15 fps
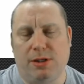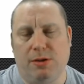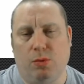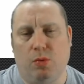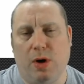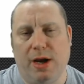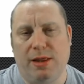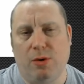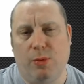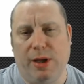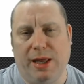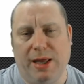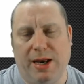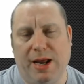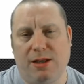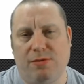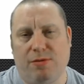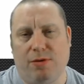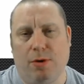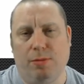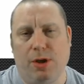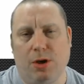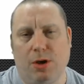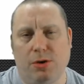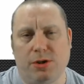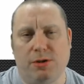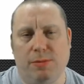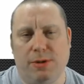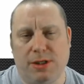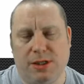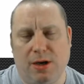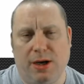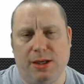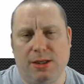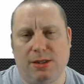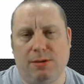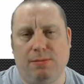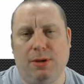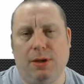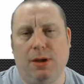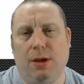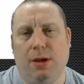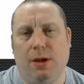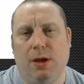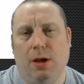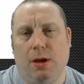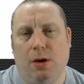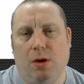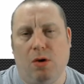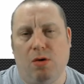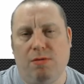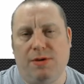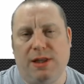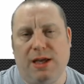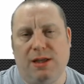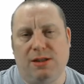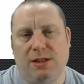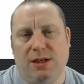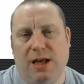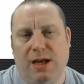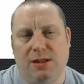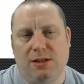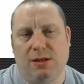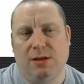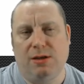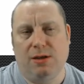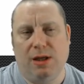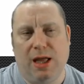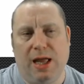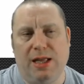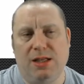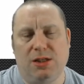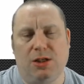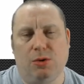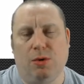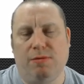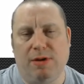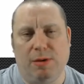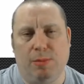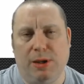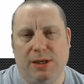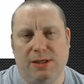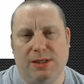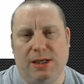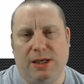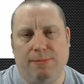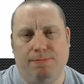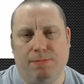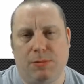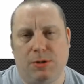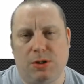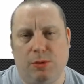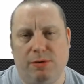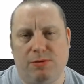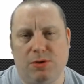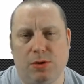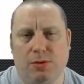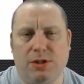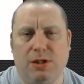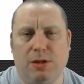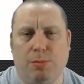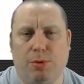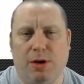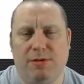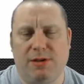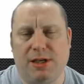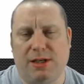the way that we connect from the customer site over the internet into a VPC. So we've talked in the previous